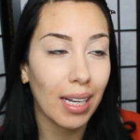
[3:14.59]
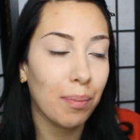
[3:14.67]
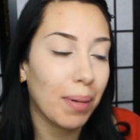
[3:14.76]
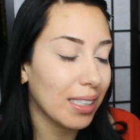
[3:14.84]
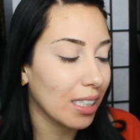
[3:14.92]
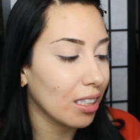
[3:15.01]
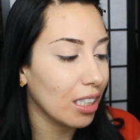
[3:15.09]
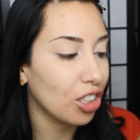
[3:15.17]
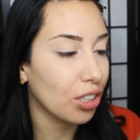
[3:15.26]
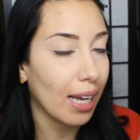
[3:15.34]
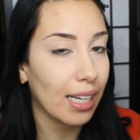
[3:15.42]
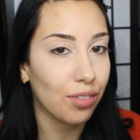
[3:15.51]
It basically
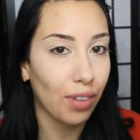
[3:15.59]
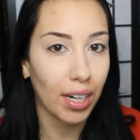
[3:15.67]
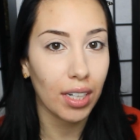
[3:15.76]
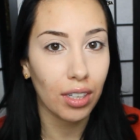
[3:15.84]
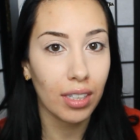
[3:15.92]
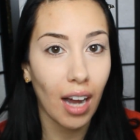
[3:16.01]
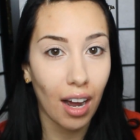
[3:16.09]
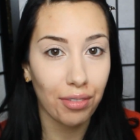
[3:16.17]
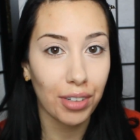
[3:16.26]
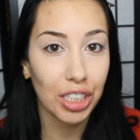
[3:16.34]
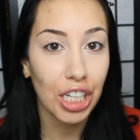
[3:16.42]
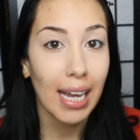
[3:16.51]
just has very good
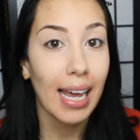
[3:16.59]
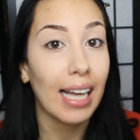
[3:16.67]
coverage.